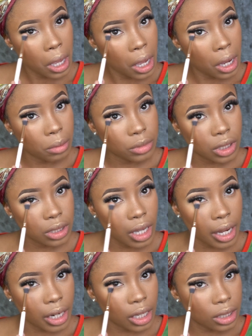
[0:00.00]
I'm just
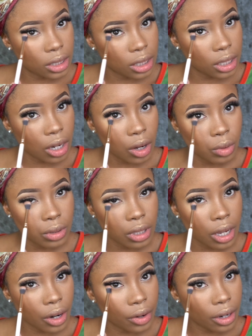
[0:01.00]
adding it to the outer
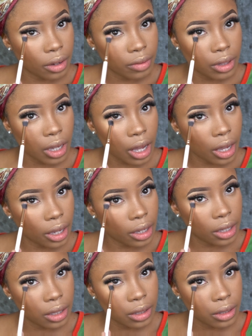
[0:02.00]
area of the eye.